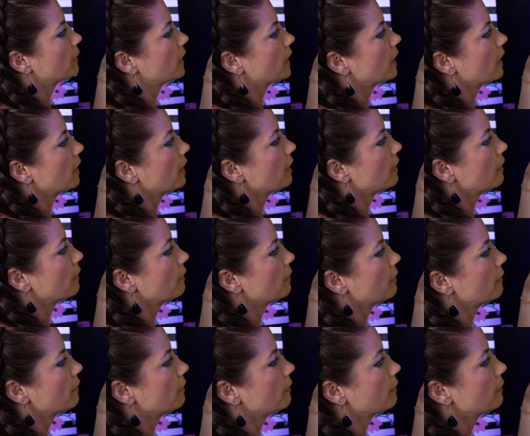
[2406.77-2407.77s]
There we
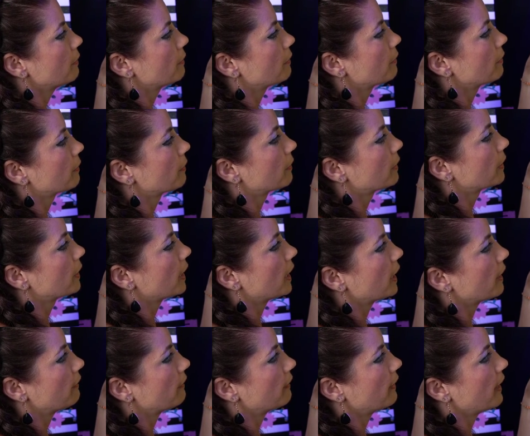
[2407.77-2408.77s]
go
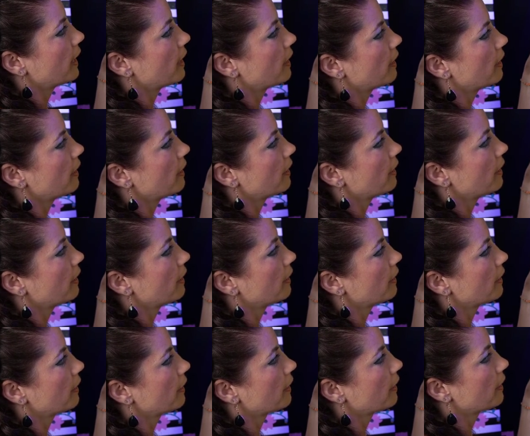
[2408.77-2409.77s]
and there,